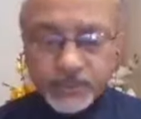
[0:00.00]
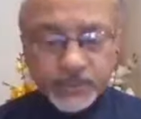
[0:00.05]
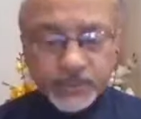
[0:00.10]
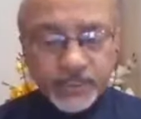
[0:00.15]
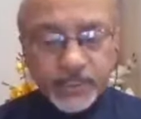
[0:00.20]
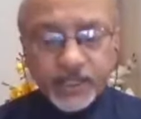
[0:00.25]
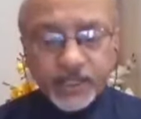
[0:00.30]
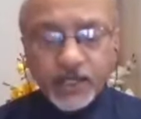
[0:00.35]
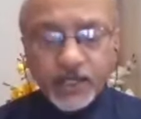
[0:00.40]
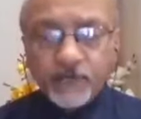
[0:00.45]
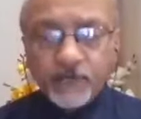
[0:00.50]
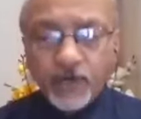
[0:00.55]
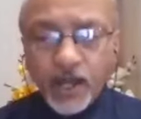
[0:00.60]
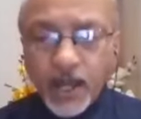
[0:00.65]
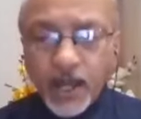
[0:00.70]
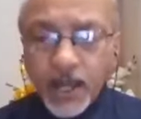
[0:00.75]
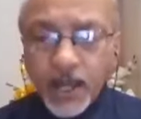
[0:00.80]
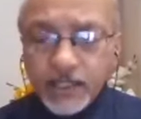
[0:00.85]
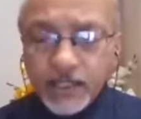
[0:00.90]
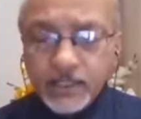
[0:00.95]
they are
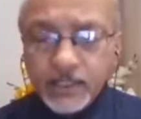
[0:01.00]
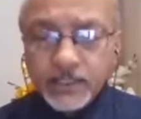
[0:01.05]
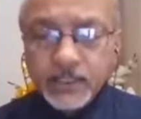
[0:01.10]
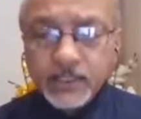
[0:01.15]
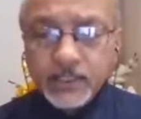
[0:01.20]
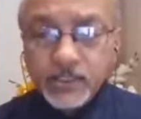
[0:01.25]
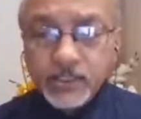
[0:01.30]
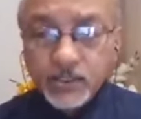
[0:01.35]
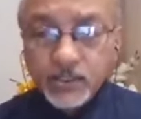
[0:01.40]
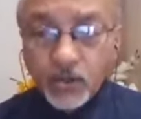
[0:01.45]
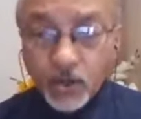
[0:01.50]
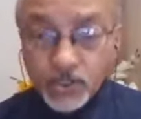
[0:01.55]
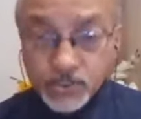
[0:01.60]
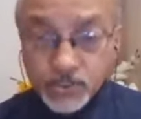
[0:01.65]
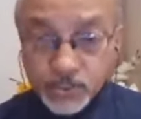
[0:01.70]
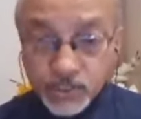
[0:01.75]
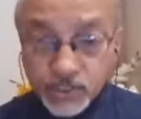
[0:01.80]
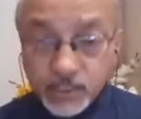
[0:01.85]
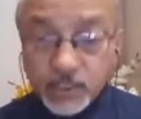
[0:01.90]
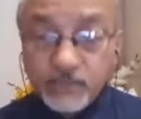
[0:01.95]
highly
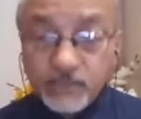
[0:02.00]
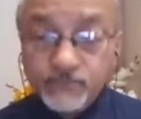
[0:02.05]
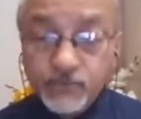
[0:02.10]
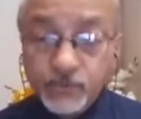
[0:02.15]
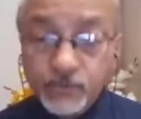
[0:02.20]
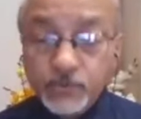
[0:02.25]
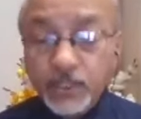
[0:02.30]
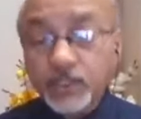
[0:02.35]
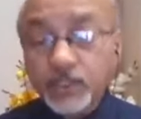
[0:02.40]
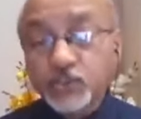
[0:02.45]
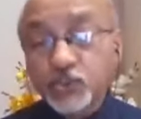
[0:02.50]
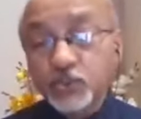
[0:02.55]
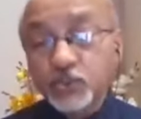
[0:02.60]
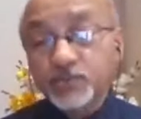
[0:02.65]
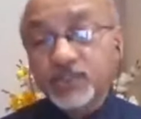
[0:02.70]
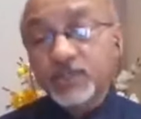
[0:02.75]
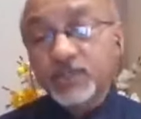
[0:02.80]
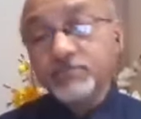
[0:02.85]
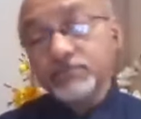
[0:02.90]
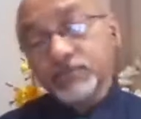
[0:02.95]
toxic if you
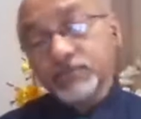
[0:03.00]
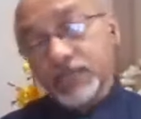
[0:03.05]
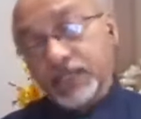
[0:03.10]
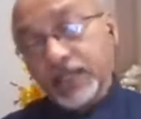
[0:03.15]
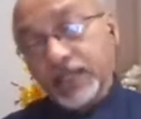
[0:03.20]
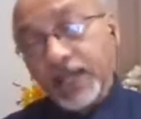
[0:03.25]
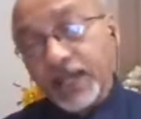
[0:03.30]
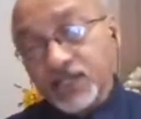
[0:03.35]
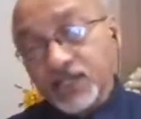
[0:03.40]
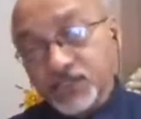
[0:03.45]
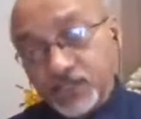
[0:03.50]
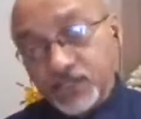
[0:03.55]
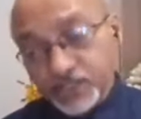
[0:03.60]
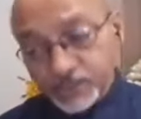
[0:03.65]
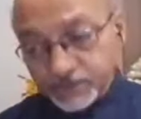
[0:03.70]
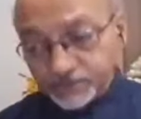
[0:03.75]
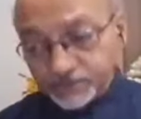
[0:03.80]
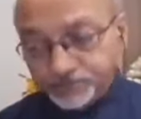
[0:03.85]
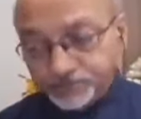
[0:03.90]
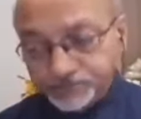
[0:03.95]
consume them in excess.
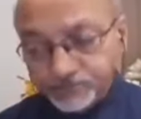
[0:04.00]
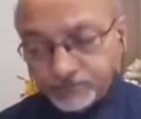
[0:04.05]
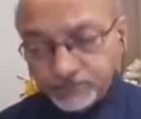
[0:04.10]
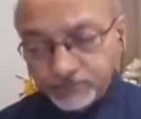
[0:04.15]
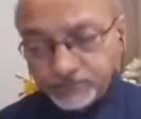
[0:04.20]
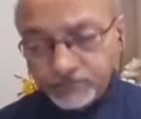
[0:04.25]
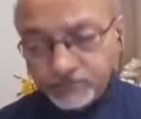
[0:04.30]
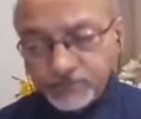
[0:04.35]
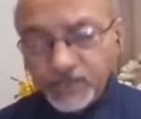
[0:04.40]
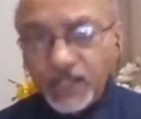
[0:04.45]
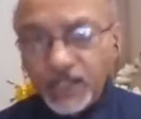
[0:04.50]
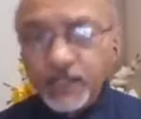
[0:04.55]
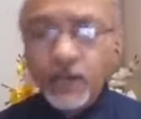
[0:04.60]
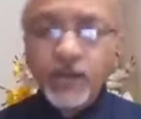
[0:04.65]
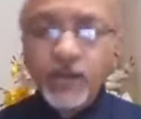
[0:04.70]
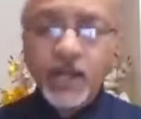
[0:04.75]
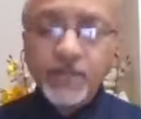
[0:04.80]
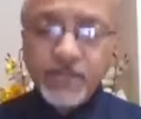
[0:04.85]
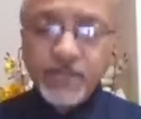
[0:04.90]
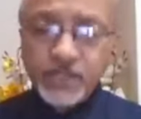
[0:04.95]
Now
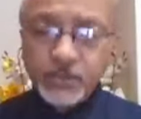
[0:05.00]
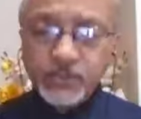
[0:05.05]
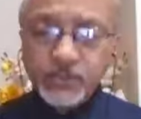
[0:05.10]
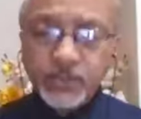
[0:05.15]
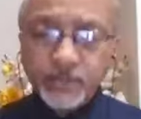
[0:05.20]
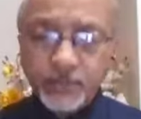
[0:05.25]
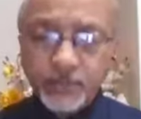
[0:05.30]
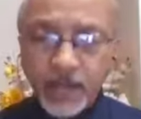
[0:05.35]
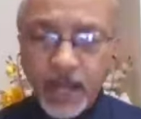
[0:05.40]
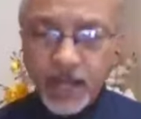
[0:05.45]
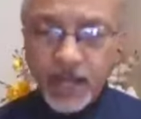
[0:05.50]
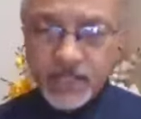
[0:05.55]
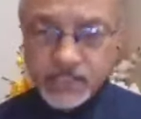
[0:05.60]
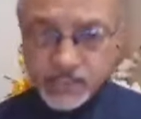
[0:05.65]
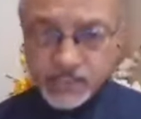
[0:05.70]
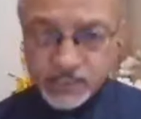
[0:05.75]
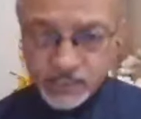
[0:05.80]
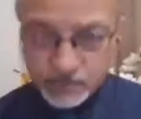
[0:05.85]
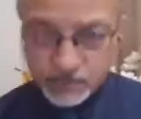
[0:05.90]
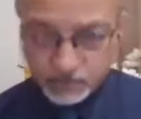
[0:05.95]
coming to the plant
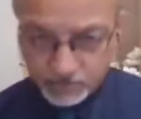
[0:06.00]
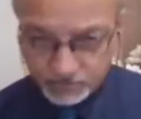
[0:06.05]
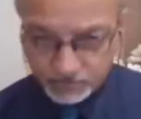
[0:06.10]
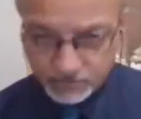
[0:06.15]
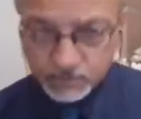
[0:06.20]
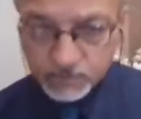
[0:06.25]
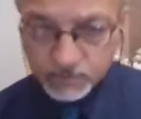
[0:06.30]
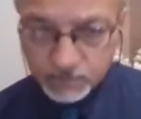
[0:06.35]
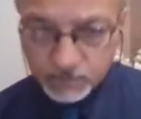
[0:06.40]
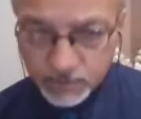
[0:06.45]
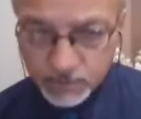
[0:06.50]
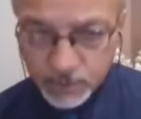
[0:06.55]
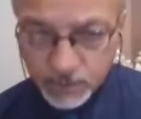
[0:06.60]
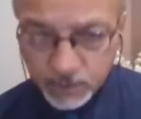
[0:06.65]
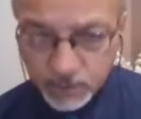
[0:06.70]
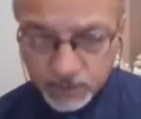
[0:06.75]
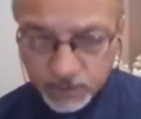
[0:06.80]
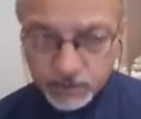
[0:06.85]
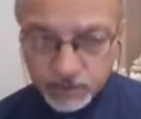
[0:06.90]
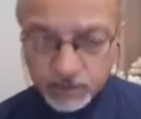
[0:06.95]

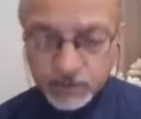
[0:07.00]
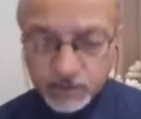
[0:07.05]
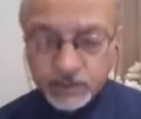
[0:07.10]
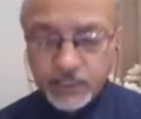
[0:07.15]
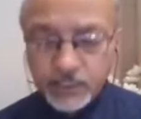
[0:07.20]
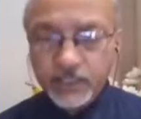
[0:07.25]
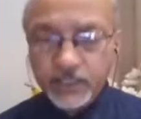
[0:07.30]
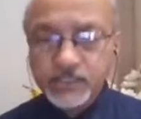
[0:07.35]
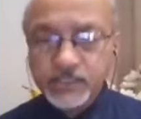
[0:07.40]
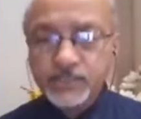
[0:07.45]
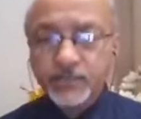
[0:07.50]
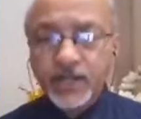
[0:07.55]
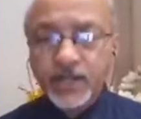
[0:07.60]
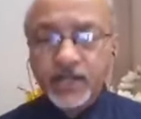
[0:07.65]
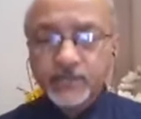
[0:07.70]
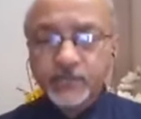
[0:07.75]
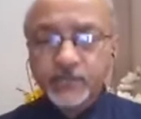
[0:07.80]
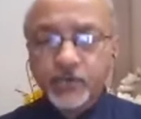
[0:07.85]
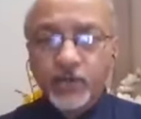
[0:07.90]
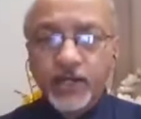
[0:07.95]
uh, things,
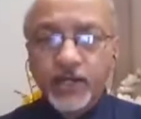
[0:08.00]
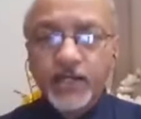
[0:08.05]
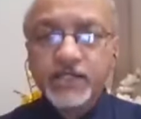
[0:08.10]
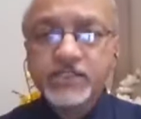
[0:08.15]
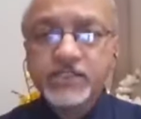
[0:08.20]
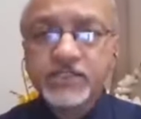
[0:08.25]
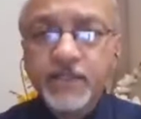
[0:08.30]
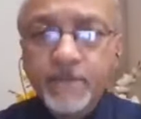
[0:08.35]
plant products.